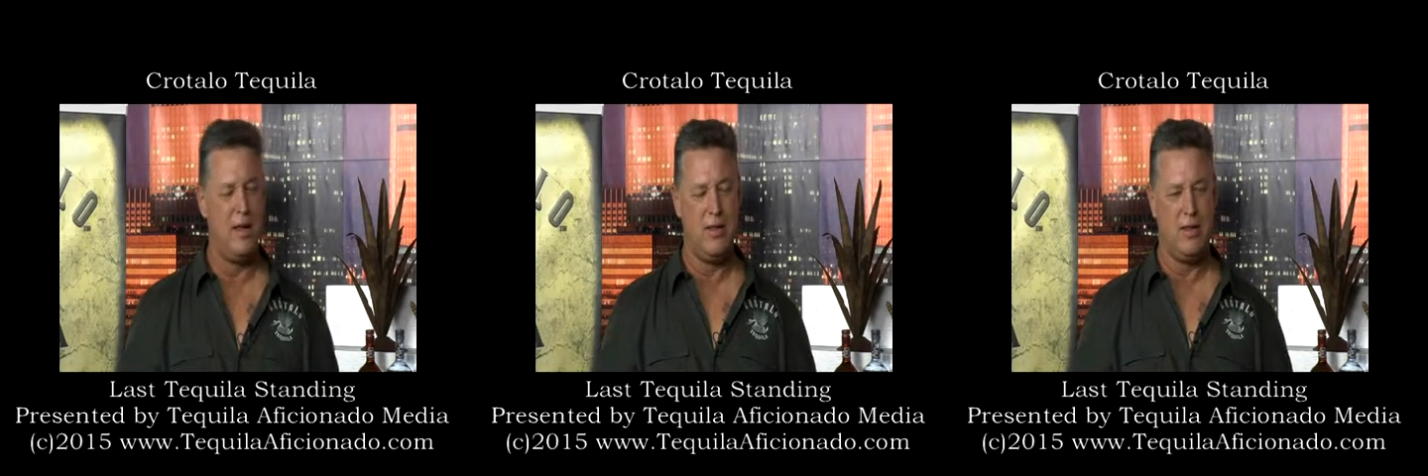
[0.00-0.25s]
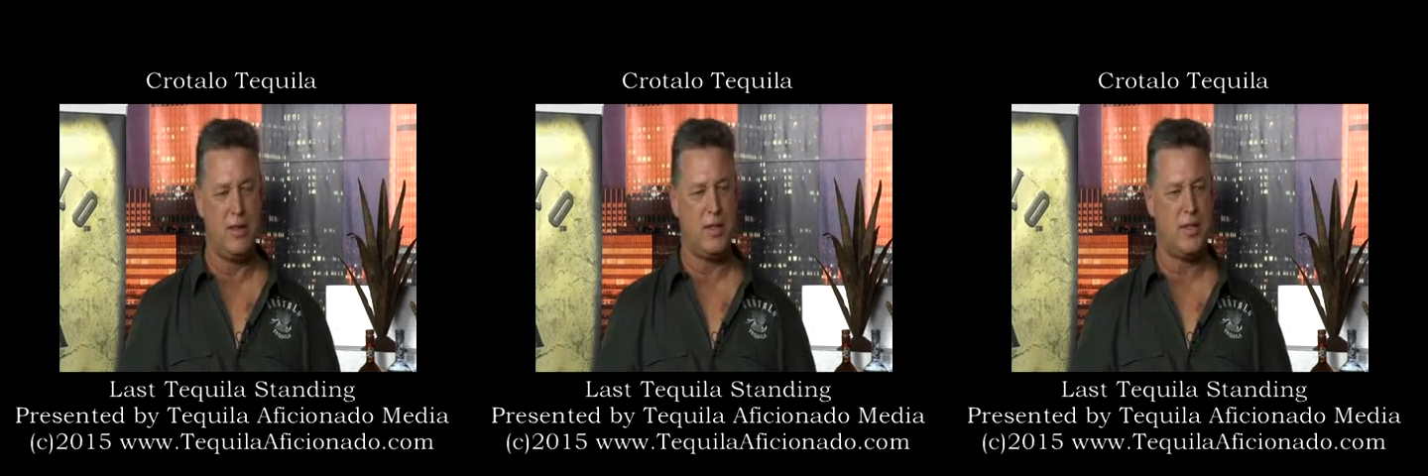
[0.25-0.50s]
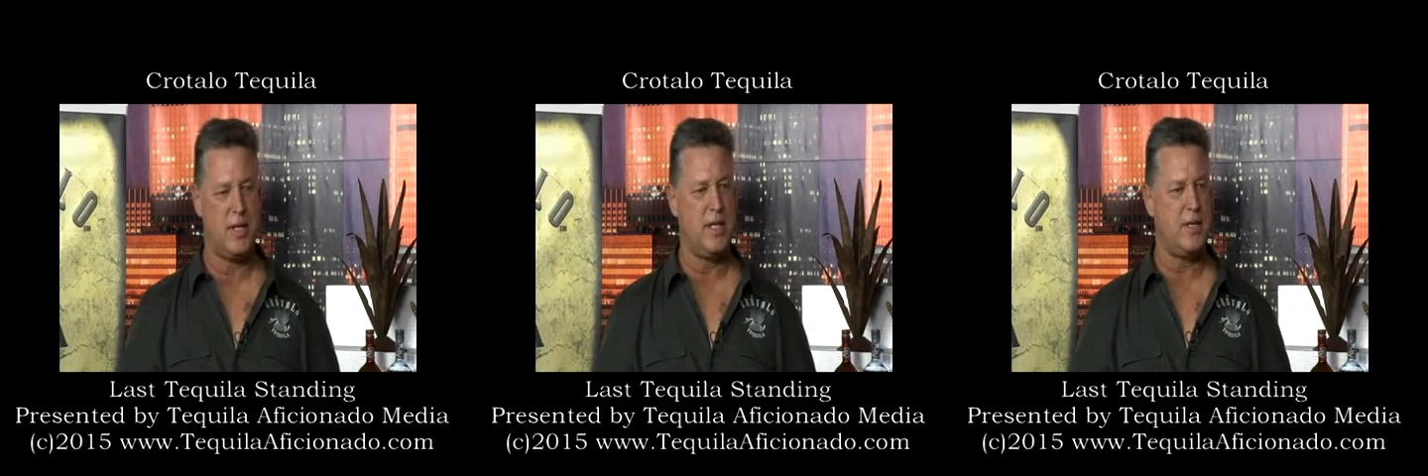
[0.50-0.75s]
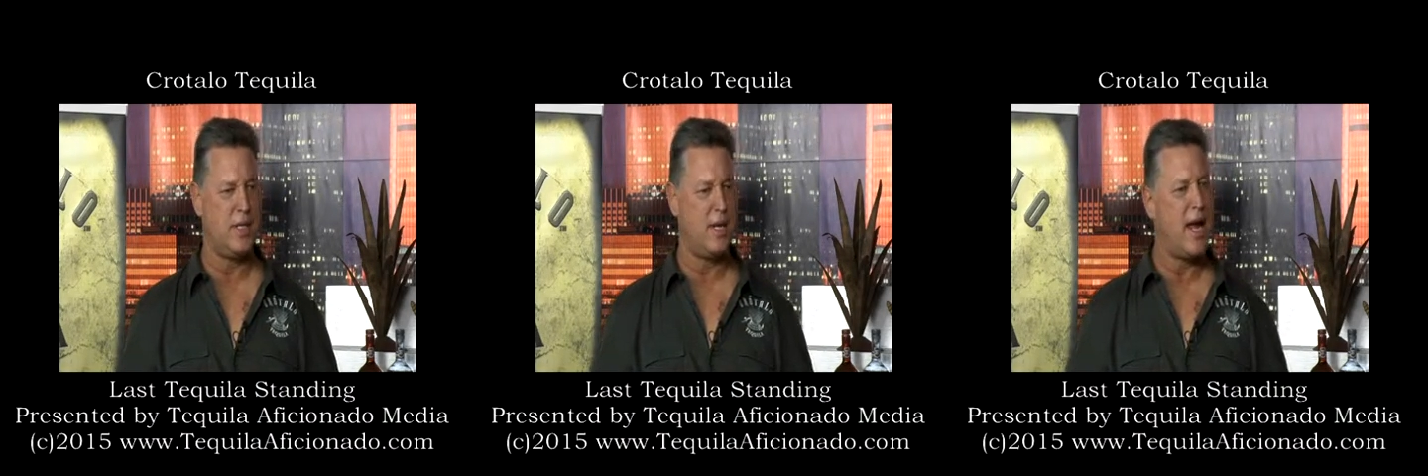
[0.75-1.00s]
There's
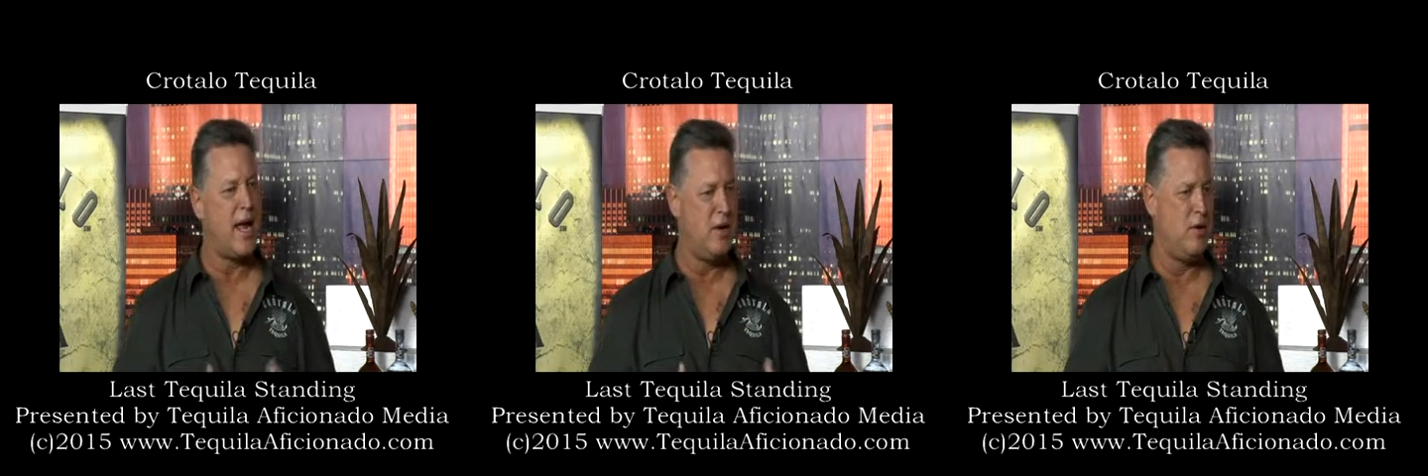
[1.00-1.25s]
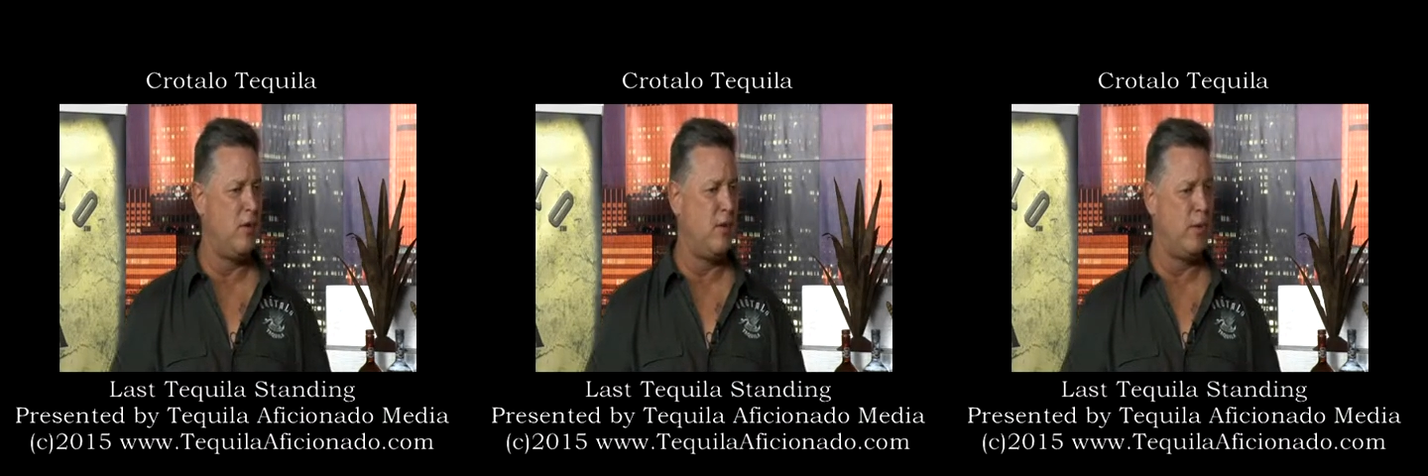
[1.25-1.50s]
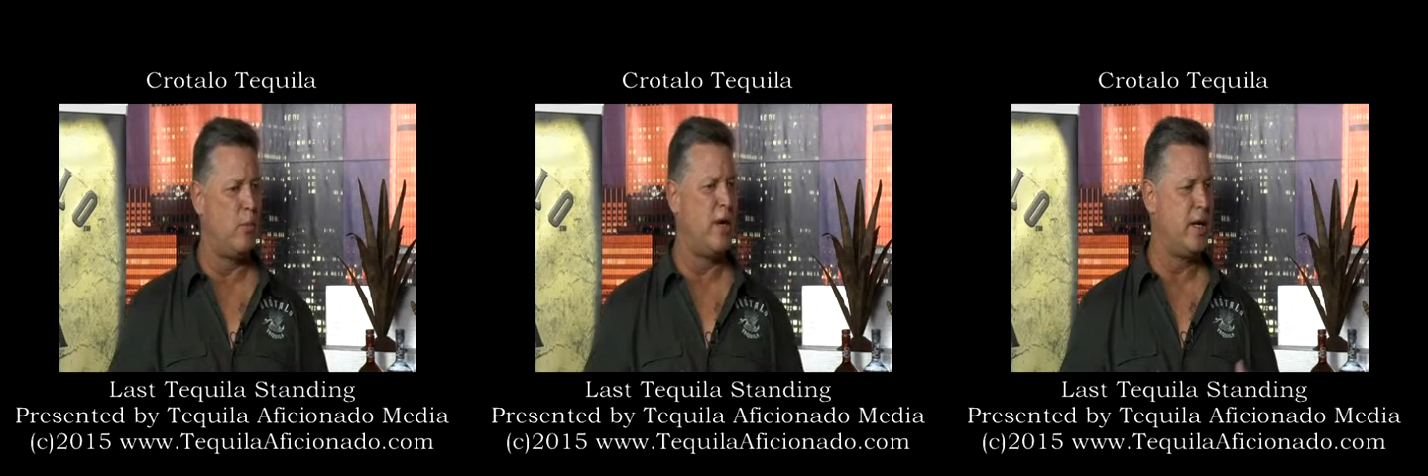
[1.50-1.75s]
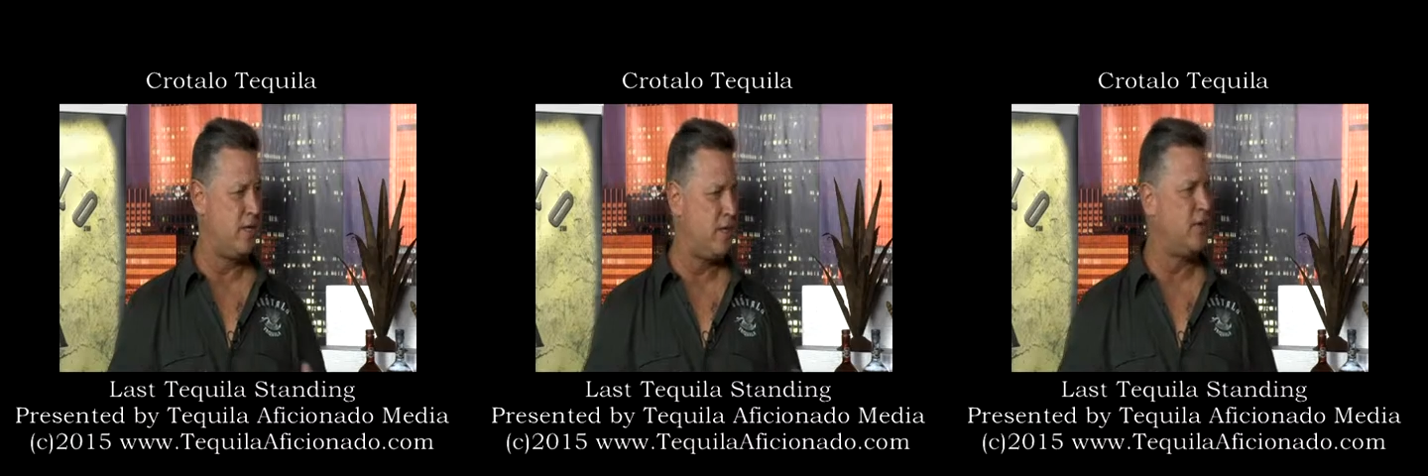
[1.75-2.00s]
things that I knew and
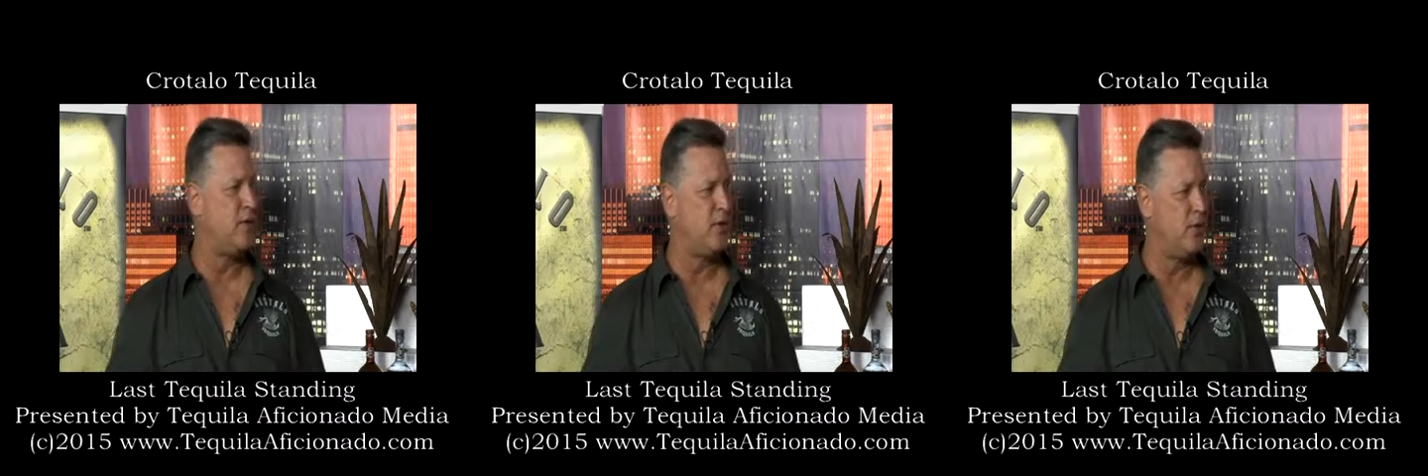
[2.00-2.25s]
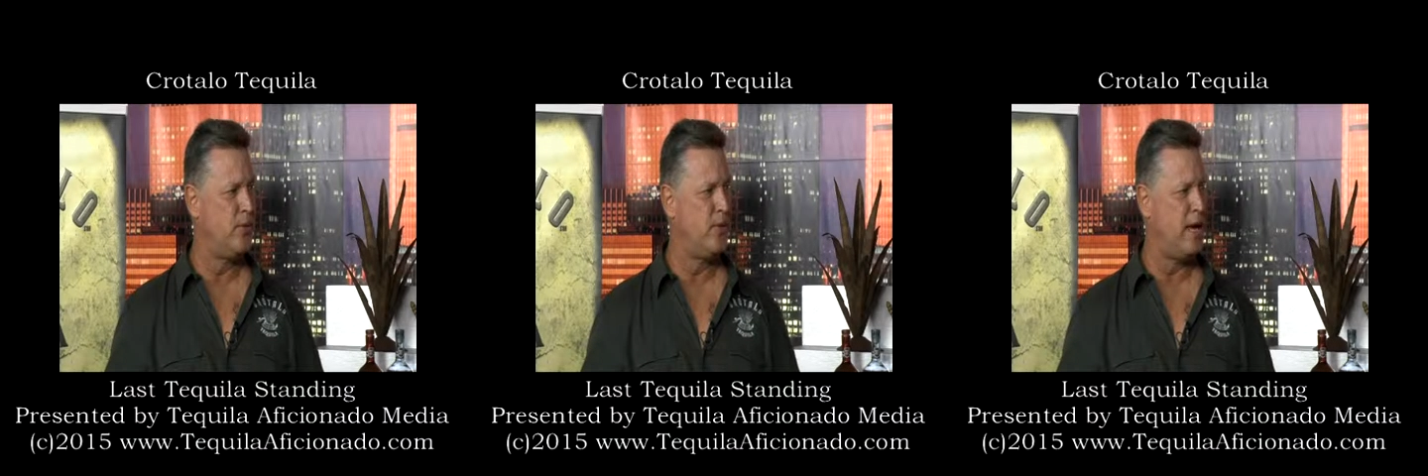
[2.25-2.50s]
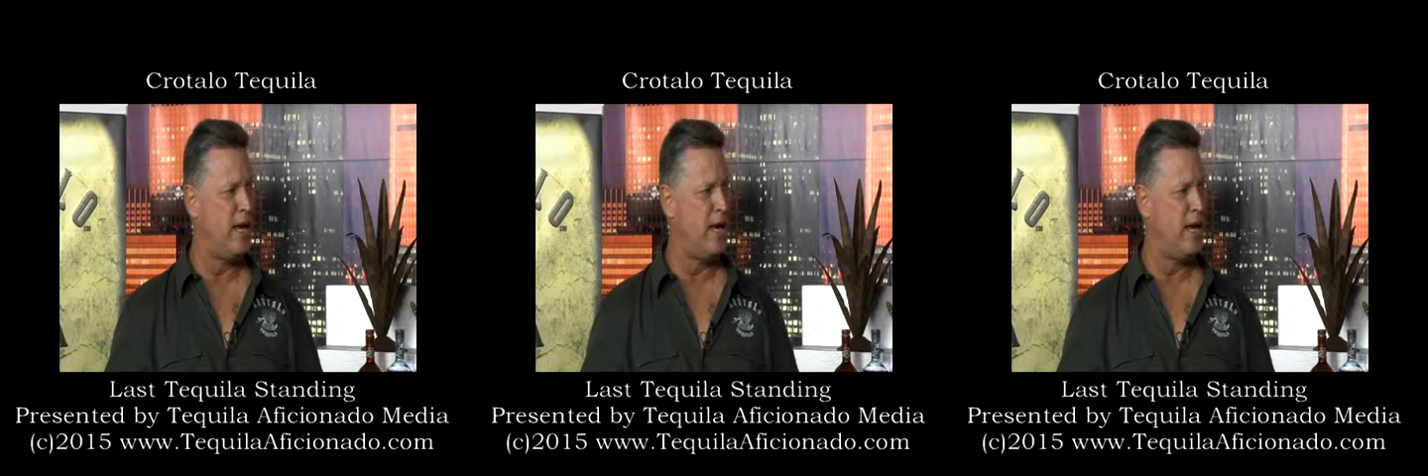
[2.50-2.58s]
wanted to do,